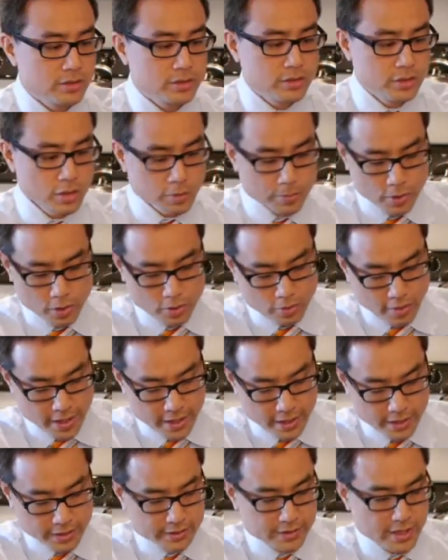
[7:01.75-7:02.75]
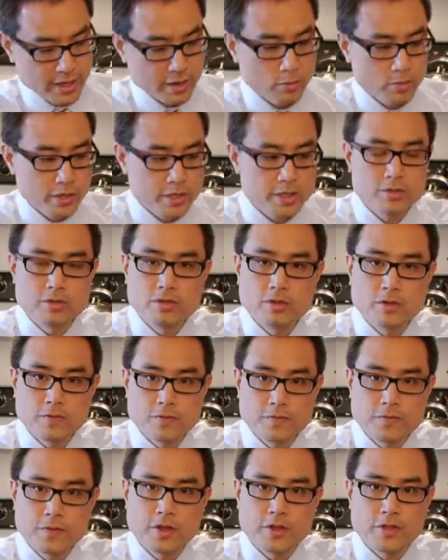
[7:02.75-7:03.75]
super great is that when you do
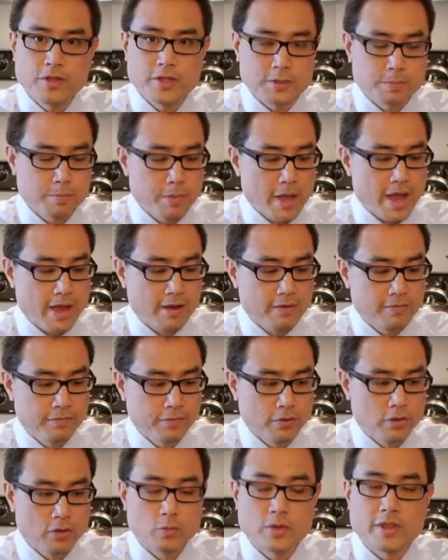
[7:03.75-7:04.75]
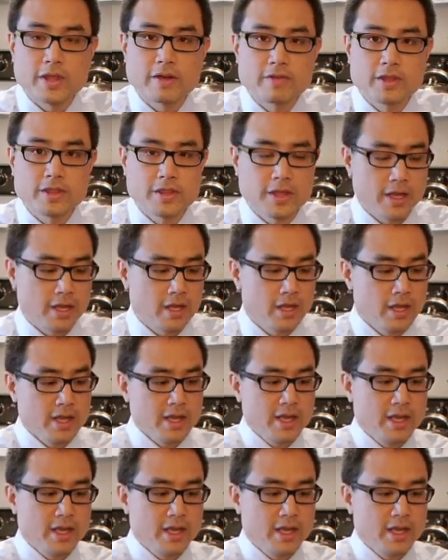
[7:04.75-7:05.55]
fill this bag full with everything,